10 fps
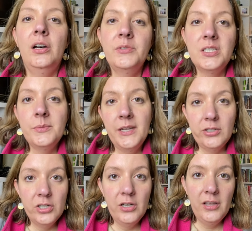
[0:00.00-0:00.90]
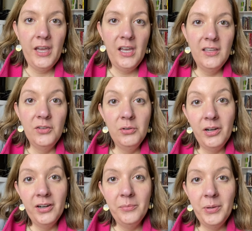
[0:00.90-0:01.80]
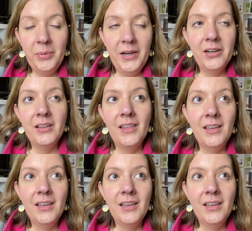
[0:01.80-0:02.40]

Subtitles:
just to make sure that you are prepared and